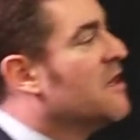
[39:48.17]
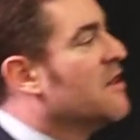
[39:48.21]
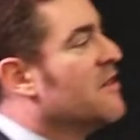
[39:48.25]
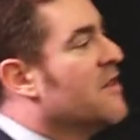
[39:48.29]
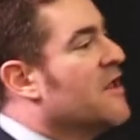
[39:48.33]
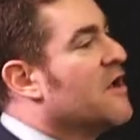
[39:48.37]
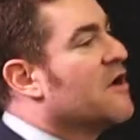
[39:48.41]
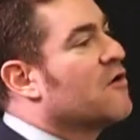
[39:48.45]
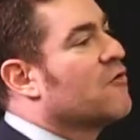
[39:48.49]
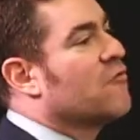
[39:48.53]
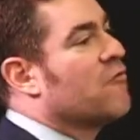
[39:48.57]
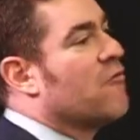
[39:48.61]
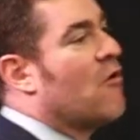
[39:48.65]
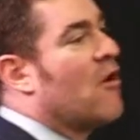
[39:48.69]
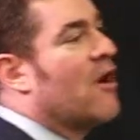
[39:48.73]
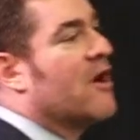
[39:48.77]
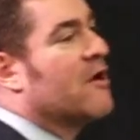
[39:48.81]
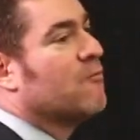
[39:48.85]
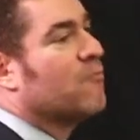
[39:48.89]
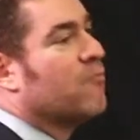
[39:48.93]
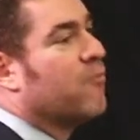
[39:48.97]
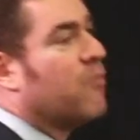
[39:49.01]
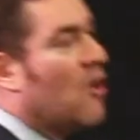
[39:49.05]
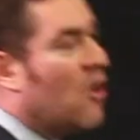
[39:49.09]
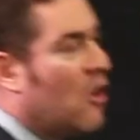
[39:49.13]
They
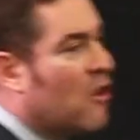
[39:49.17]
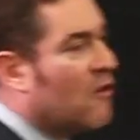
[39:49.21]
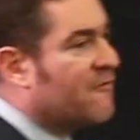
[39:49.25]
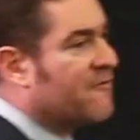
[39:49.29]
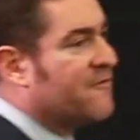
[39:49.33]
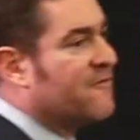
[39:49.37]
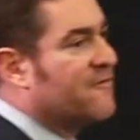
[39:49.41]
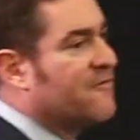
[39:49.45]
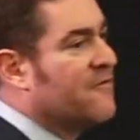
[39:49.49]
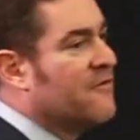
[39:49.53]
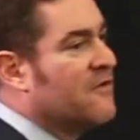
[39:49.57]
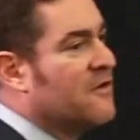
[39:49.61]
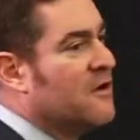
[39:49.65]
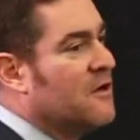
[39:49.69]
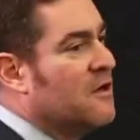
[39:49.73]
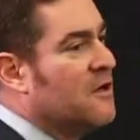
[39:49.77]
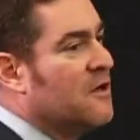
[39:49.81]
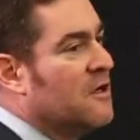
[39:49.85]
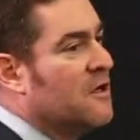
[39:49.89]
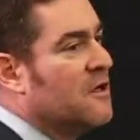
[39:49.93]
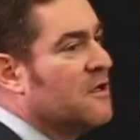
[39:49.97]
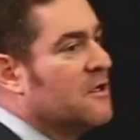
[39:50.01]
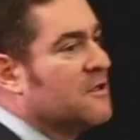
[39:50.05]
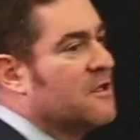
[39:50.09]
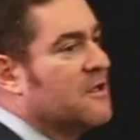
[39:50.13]
cried wolf.
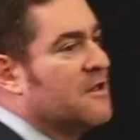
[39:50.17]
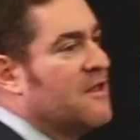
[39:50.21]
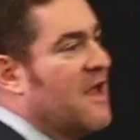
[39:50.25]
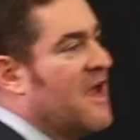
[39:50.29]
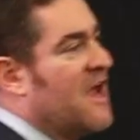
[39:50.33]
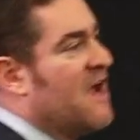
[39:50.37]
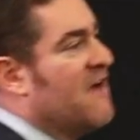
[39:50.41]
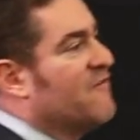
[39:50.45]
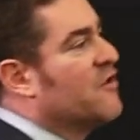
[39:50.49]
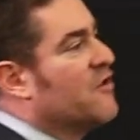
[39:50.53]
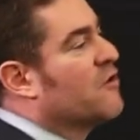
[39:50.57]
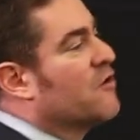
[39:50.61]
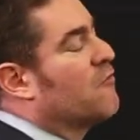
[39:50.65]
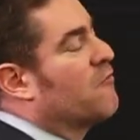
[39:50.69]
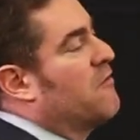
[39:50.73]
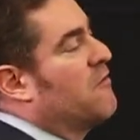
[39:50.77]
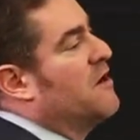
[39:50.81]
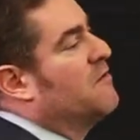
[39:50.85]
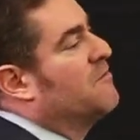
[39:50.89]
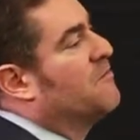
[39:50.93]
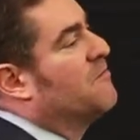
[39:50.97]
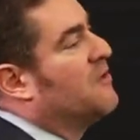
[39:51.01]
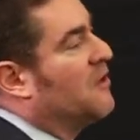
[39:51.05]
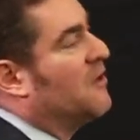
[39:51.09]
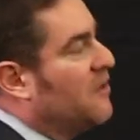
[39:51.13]
Do they have the
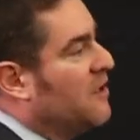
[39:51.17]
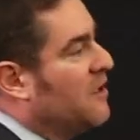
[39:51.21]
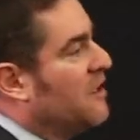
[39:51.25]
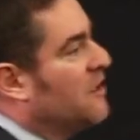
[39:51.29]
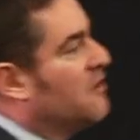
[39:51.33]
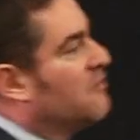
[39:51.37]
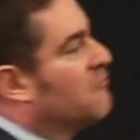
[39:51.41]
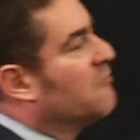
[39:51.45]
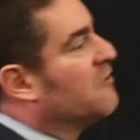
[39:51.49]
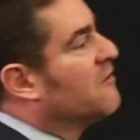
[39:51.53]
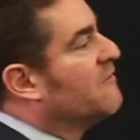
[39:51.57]
credibility to